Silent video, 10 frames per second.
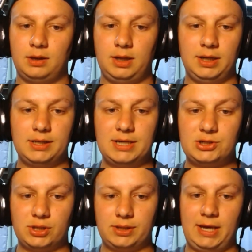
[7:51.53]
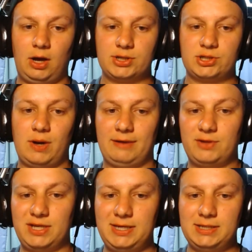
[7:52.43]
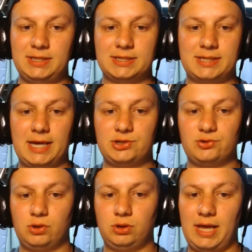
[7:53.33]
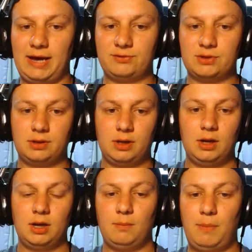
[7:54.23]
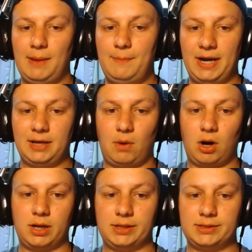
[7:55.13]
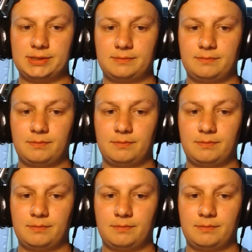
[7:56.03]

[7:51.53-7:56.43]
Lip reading: In addition, they also have the easiest schedule left by betting markets,